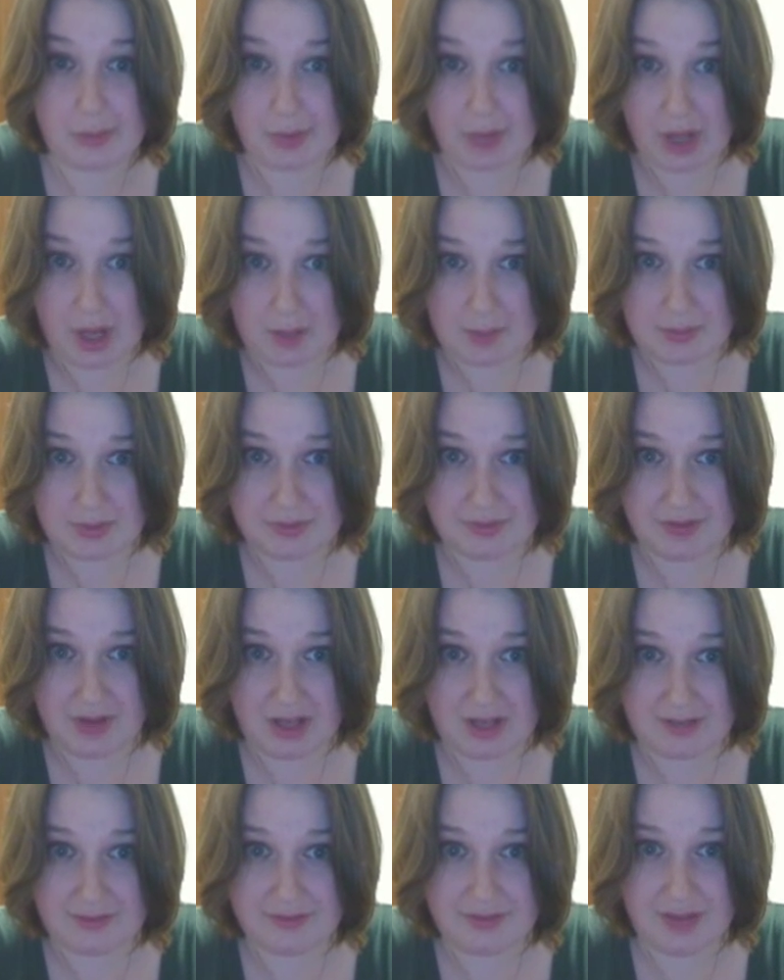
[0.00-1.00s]
come to
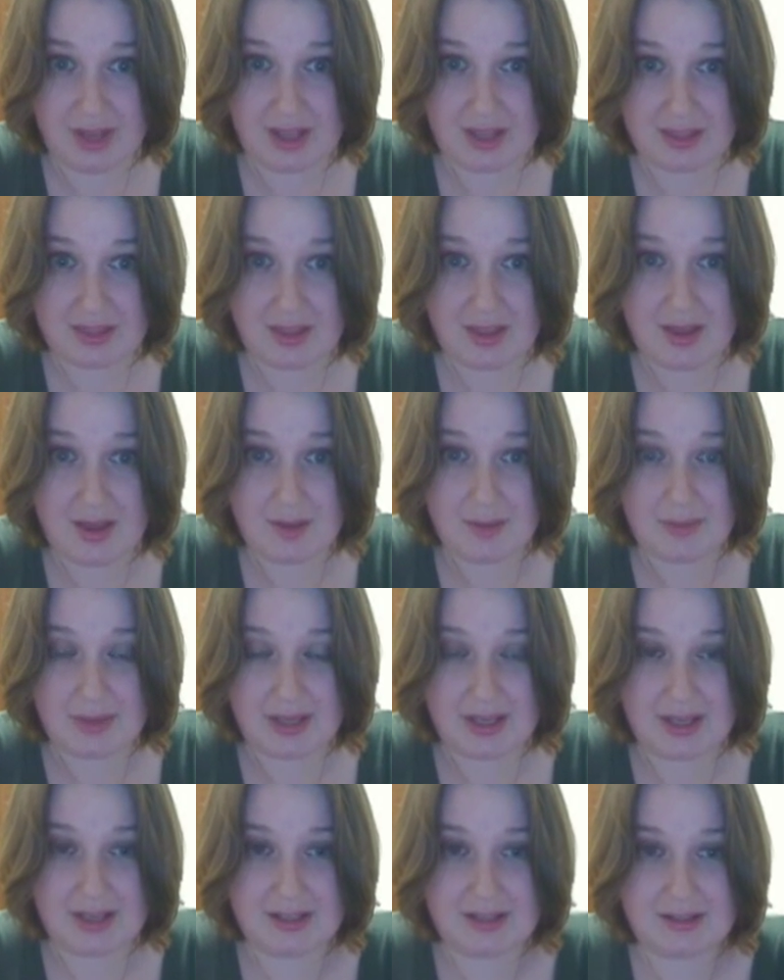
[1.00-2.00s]
find faith,
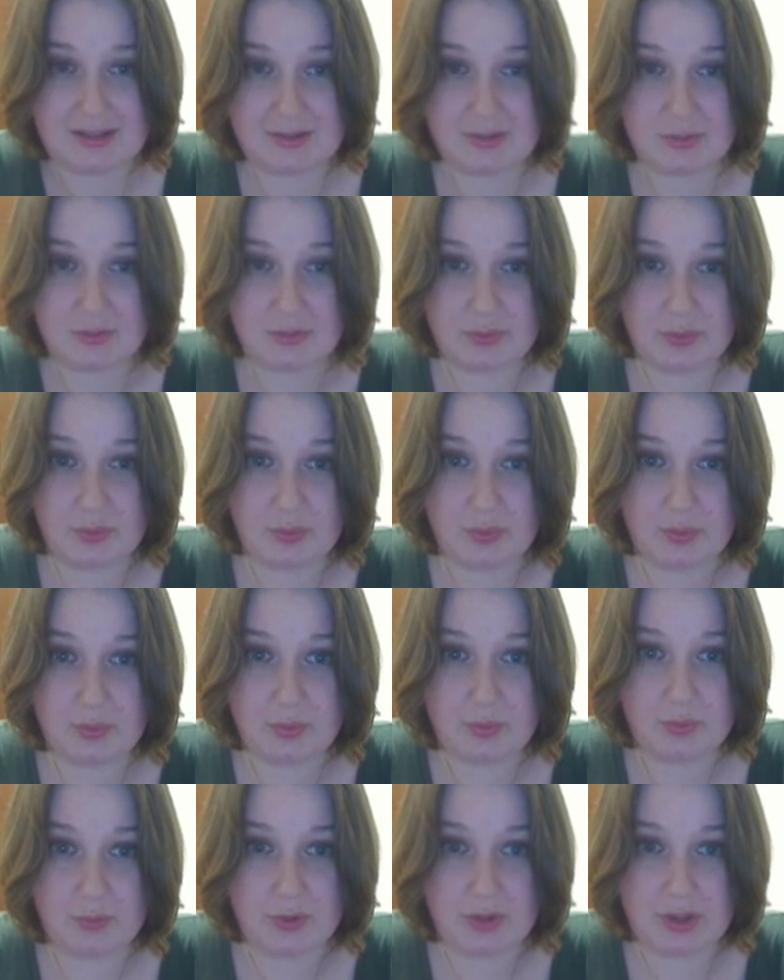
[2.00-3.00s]
because
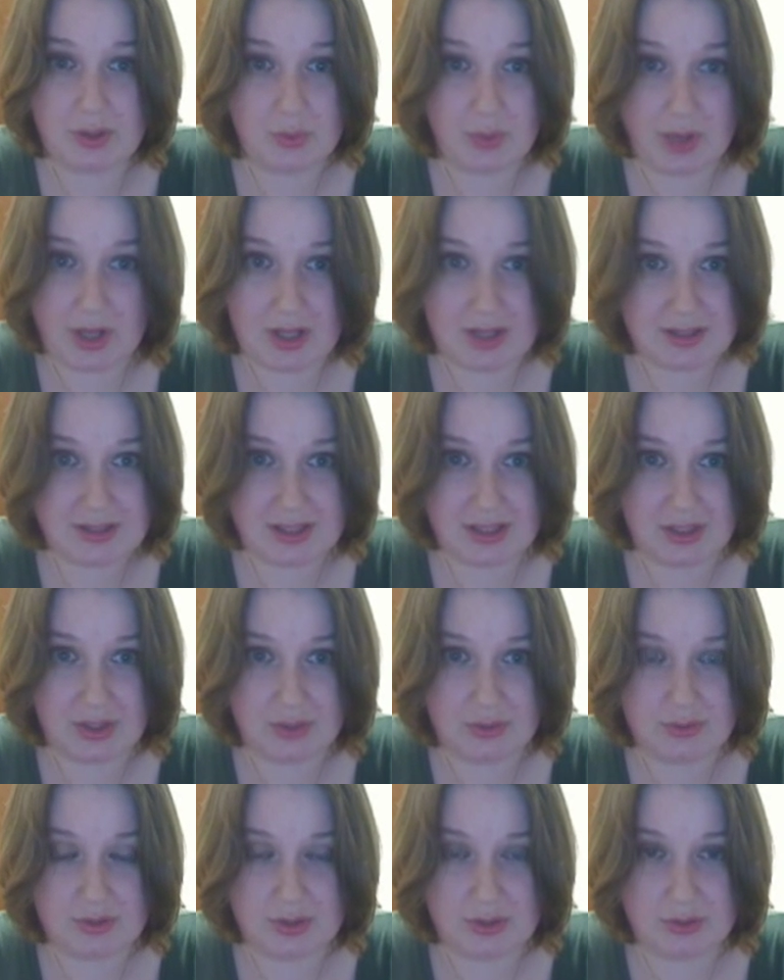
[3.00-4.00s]
really what else can
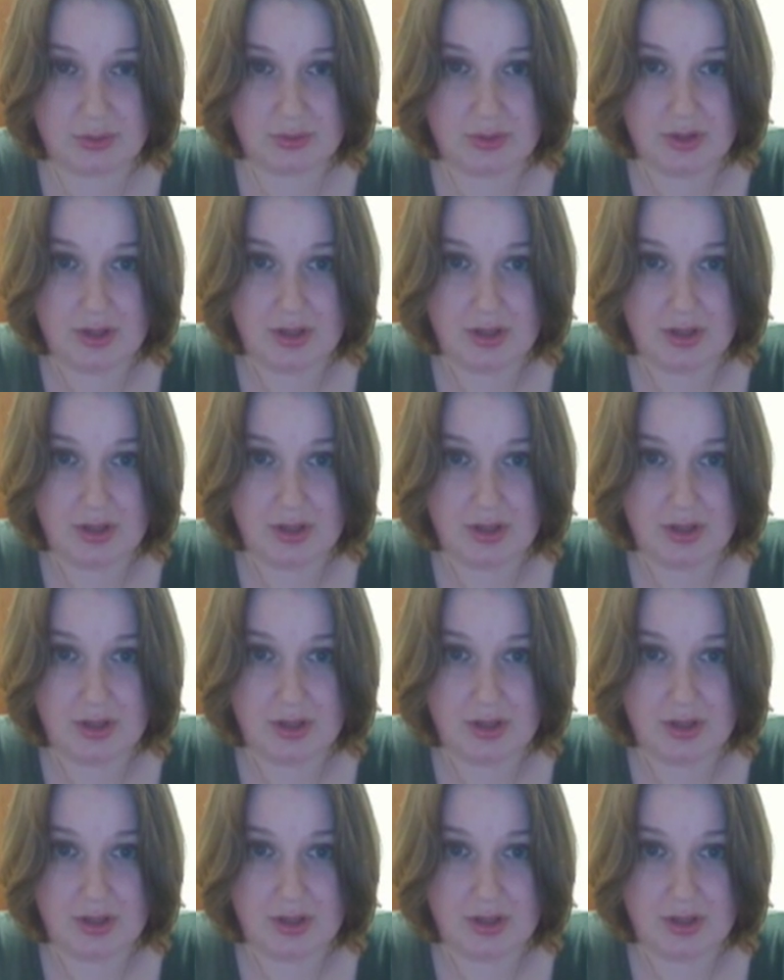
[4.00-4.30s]
you do?